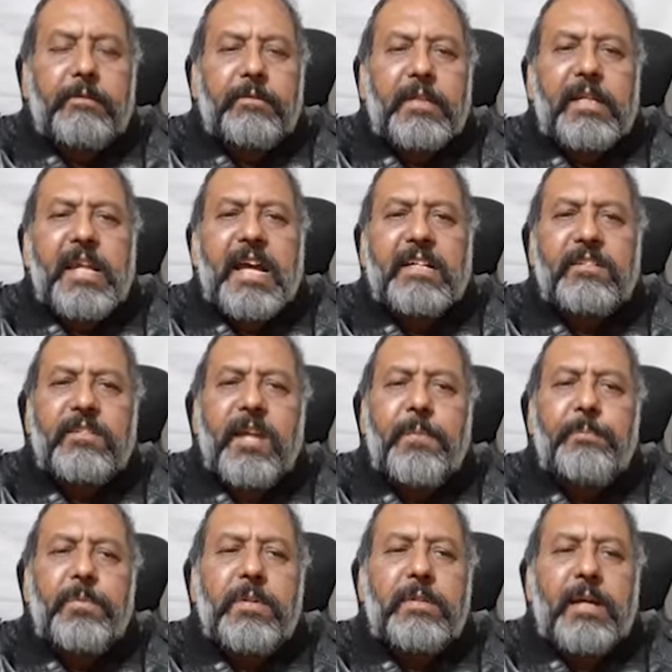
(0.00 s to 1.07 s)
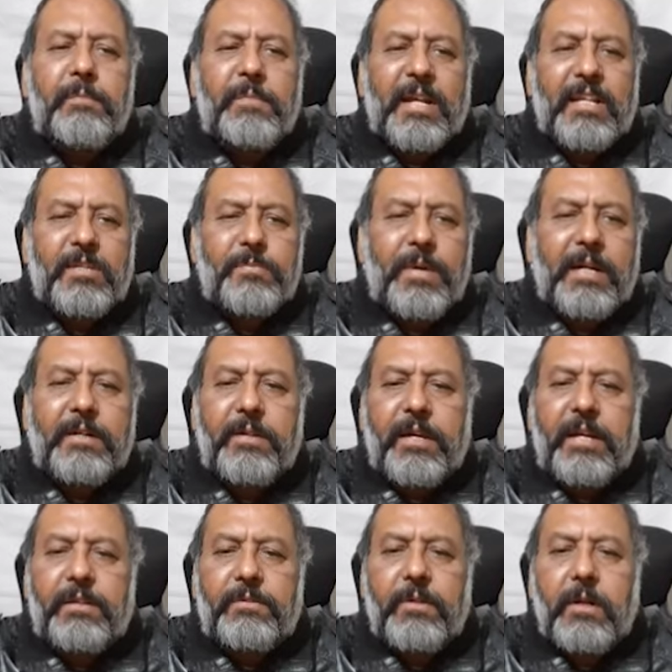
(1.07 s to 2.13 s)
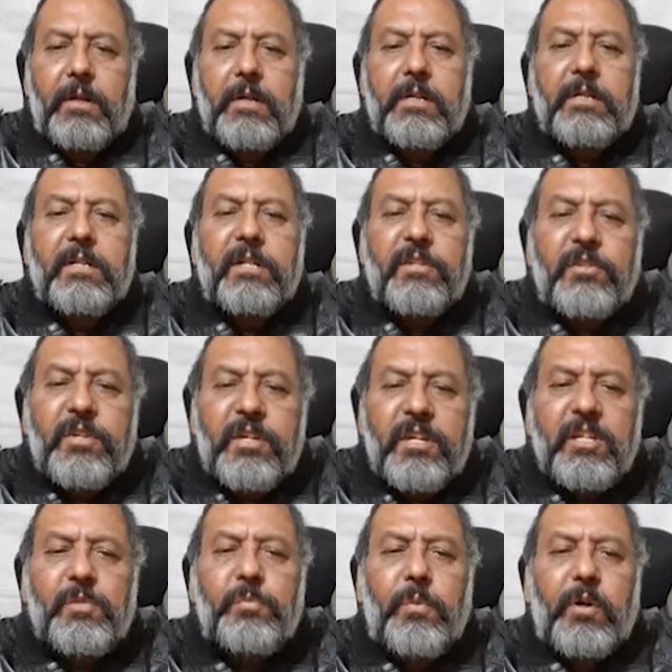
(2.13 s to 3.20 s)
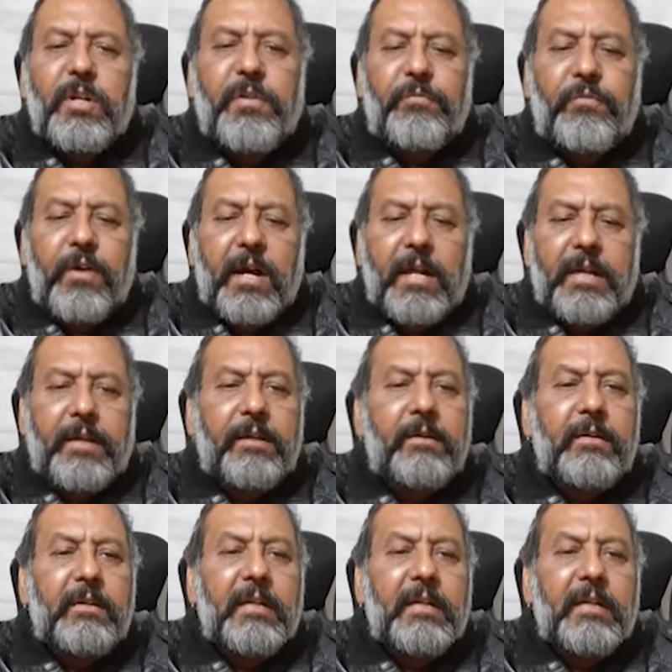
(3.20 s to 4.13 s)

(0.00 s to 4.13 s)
The next step in the management is disease modifying